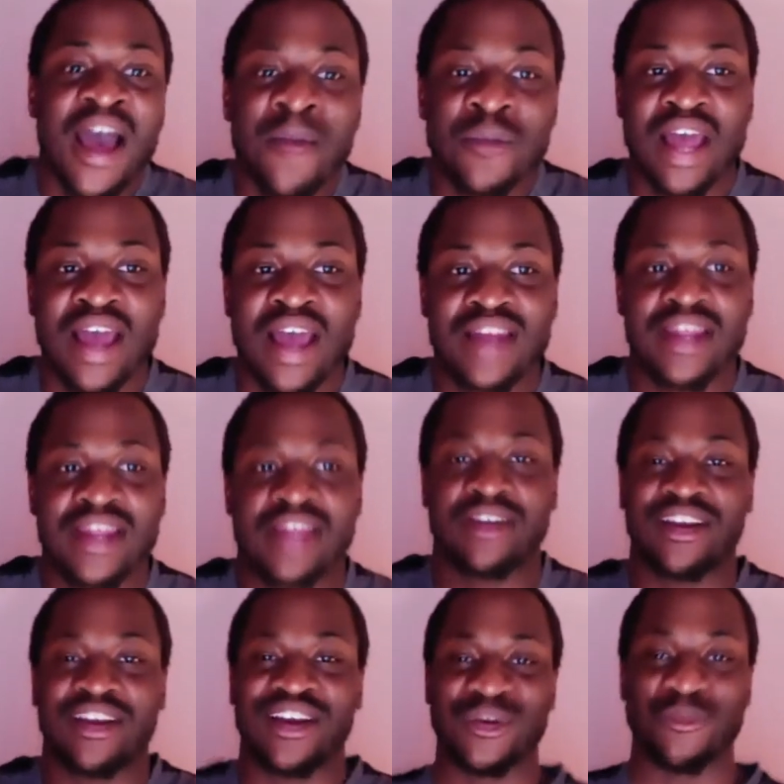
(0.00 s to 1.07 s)
not in a
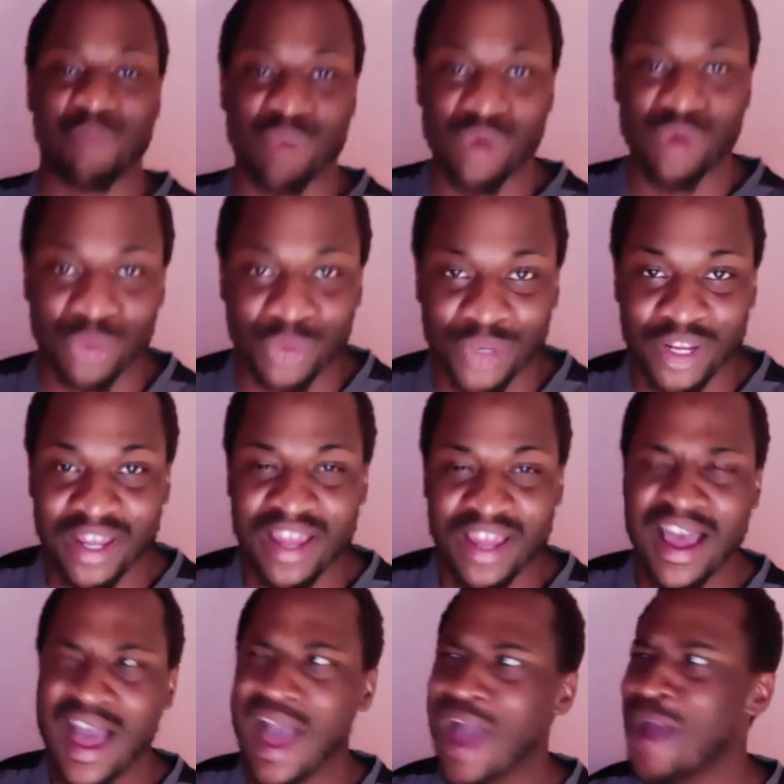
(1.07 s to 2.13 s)
good mood,
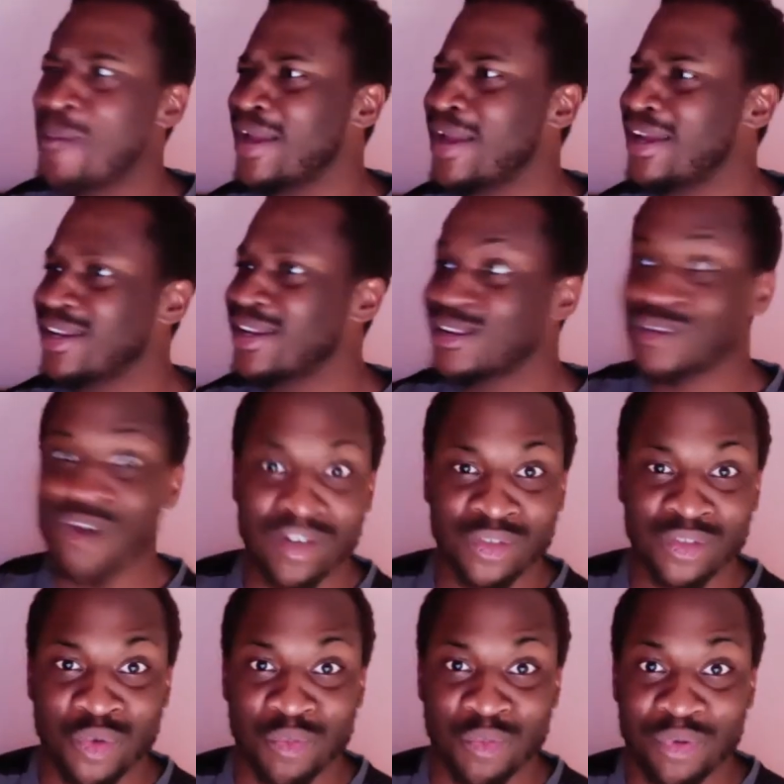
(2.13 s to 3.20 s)
how am I going to talk
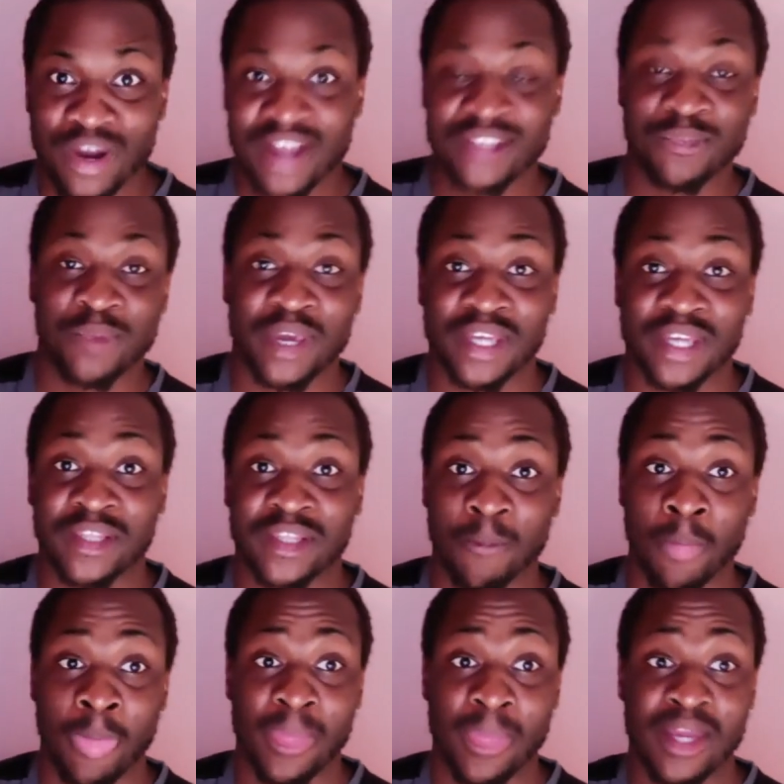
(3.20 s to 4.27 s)
to a prospect
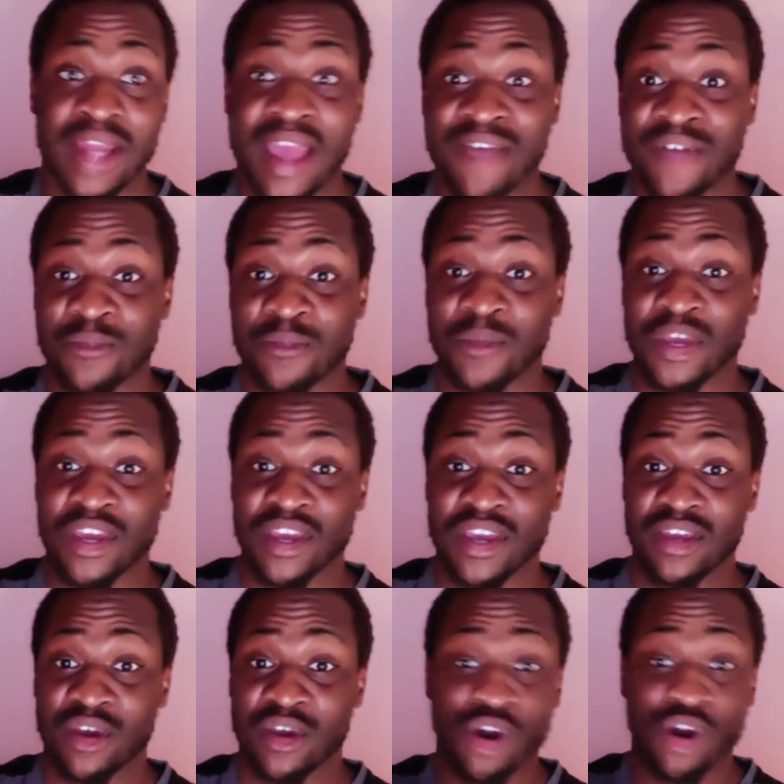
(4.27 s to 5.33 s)
and have
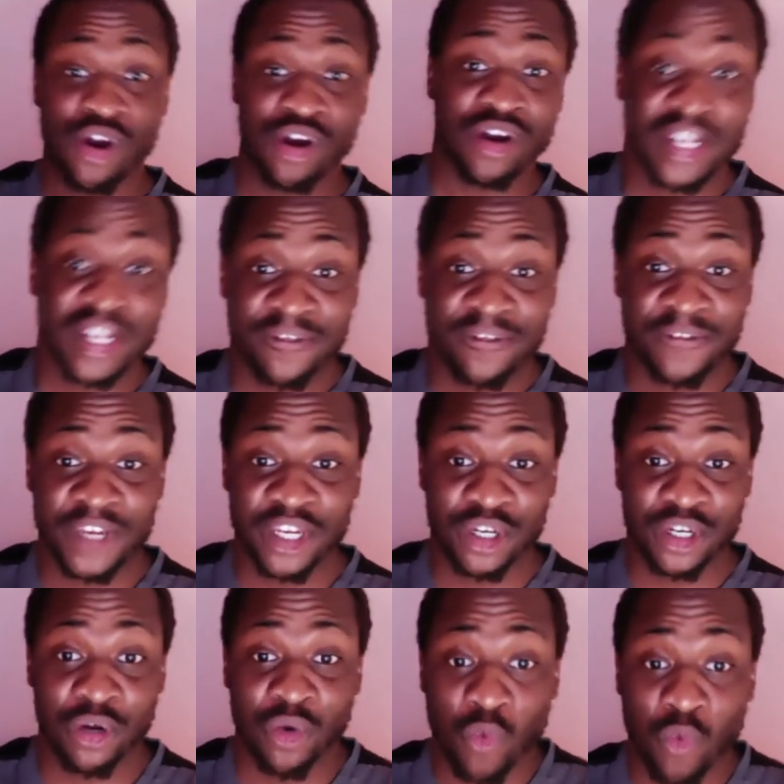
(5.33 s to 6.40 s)
her
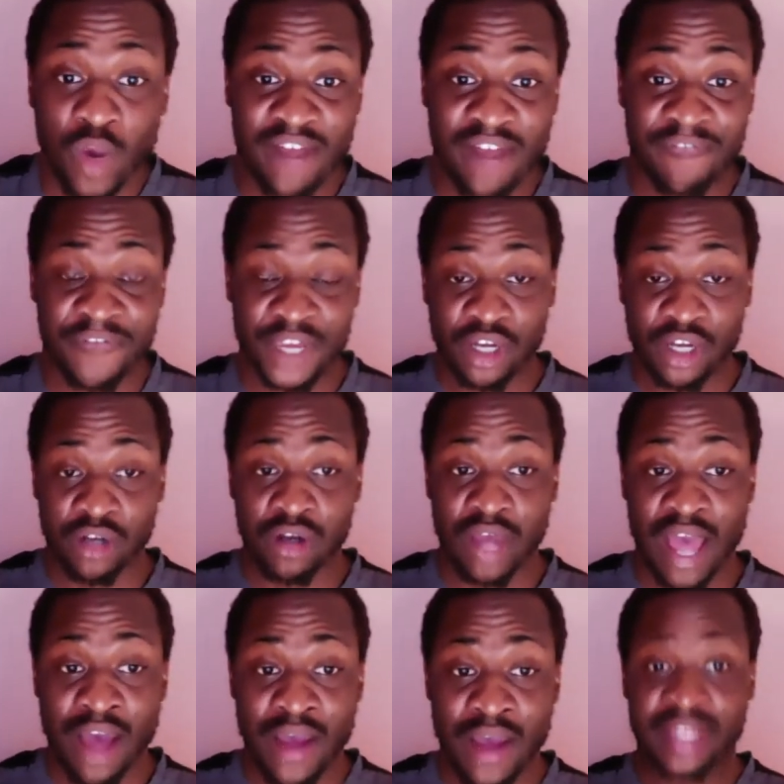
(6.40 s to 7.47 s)
feel what I feel,
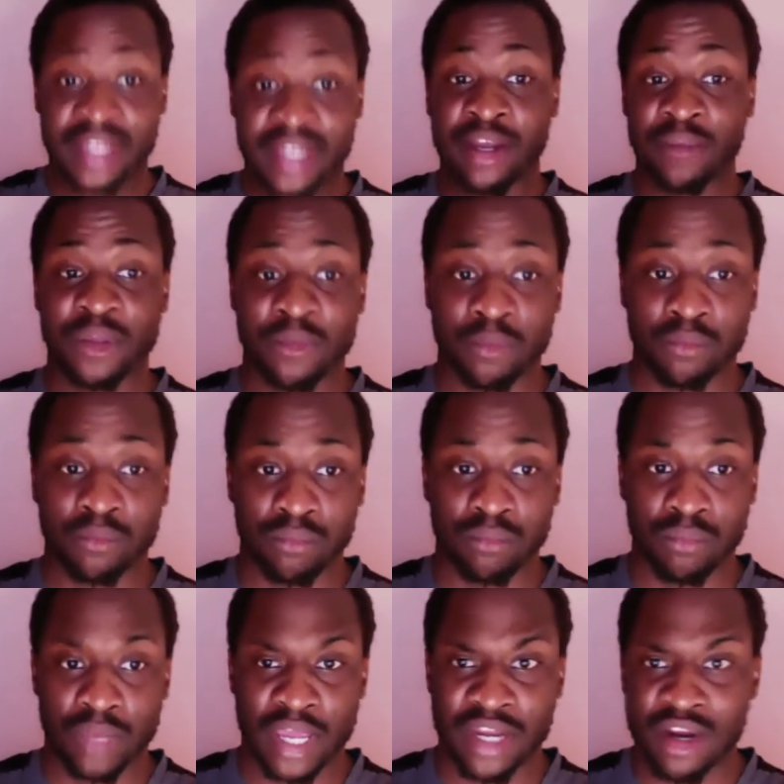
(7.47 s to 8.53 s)
how I can help them
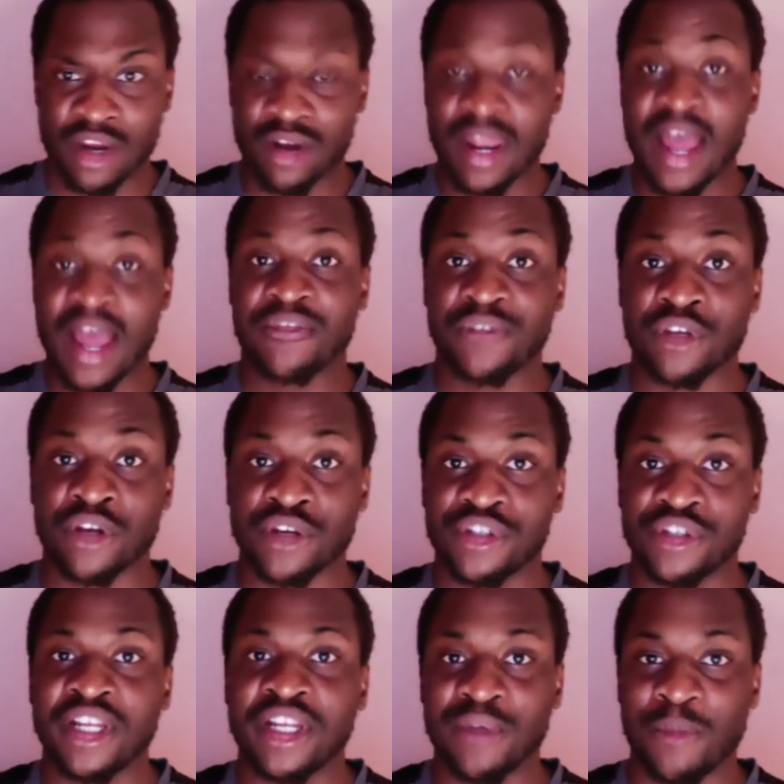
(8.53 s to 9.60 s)
in their life? You're
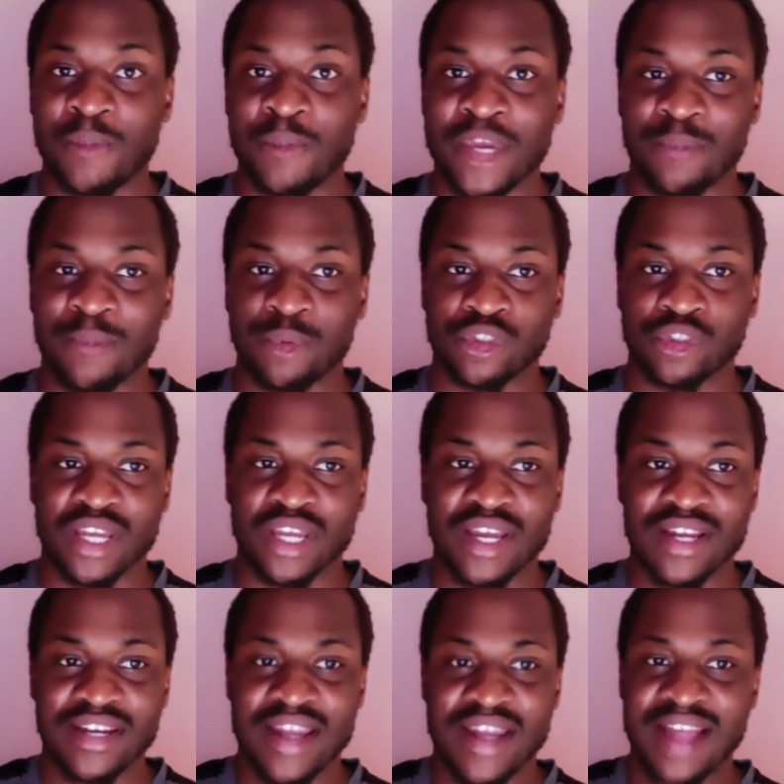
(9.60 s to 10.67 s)
dealing with people's
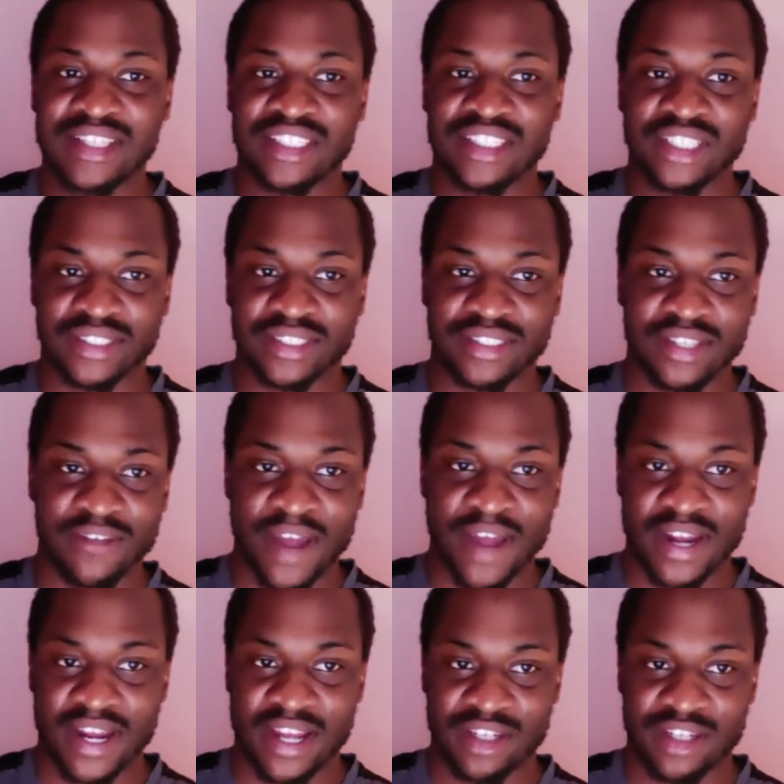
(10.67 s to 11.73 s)
not just
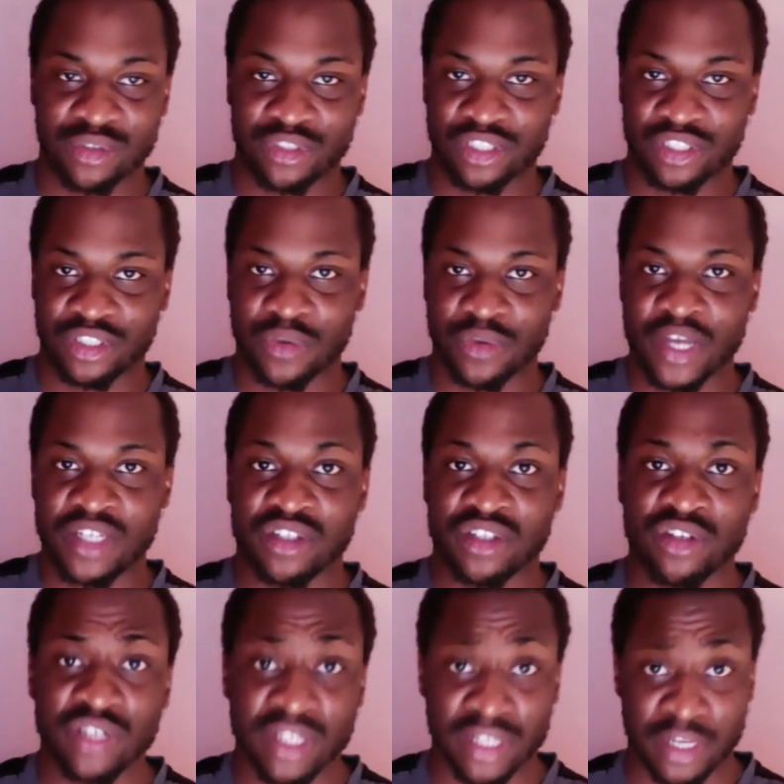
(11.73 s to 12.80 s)
financial situations.
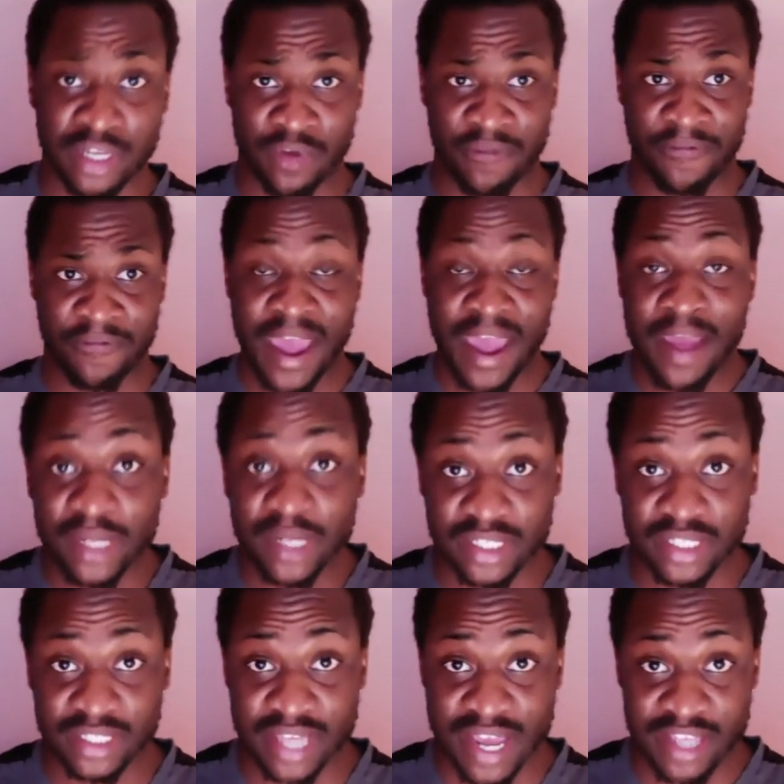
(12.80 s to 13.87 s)
You're dealing with
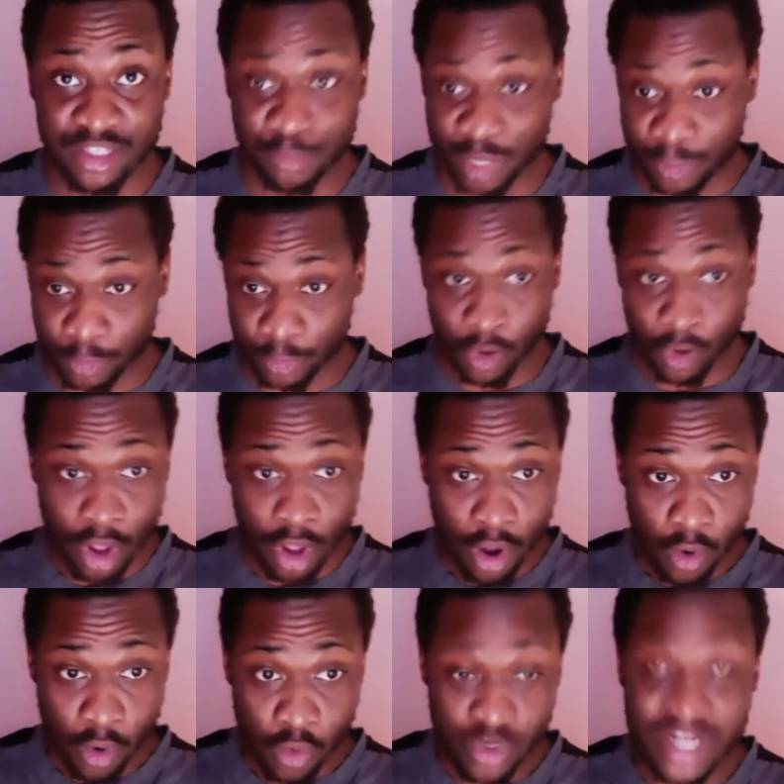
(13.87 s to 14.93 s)
families, guys, people
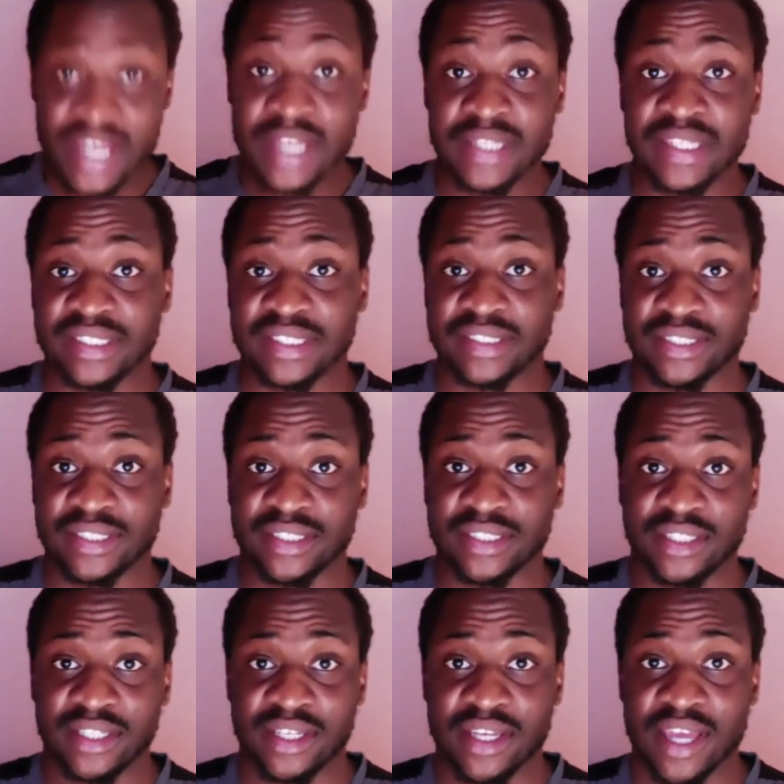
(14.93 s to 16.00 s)
who need this,
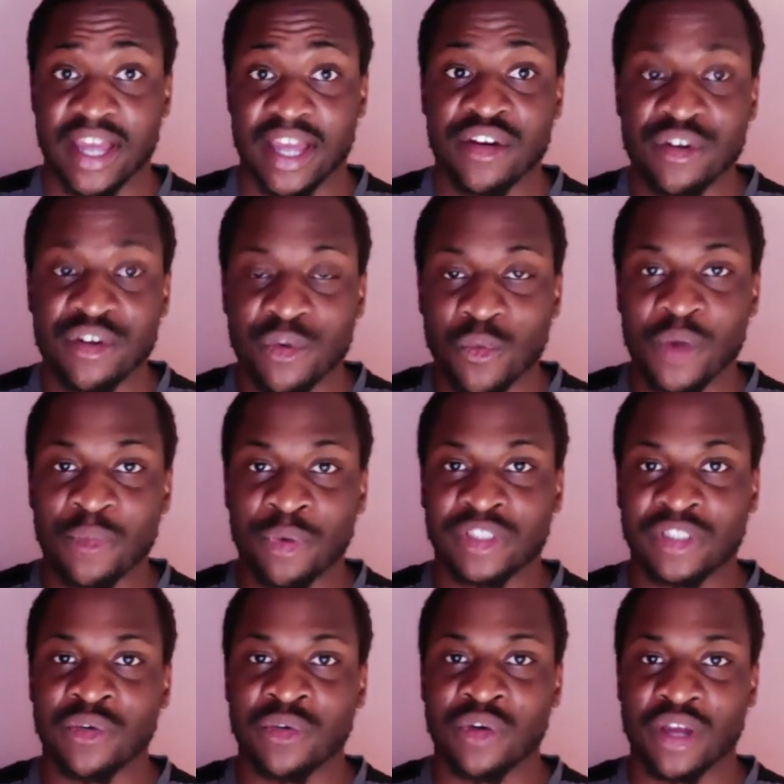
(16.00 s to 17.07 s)
and you're the one
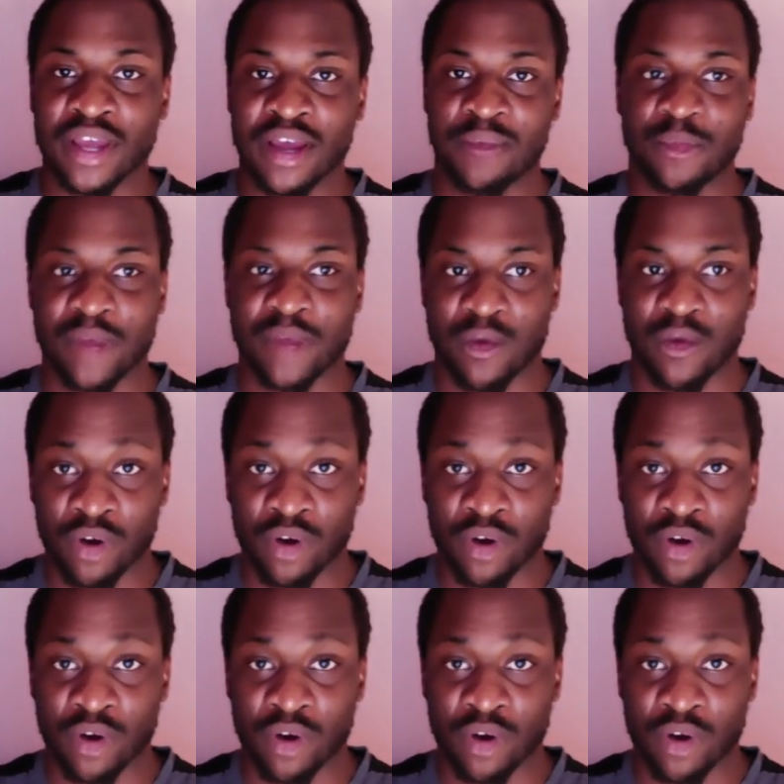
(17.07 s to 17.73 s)
person who can help them out.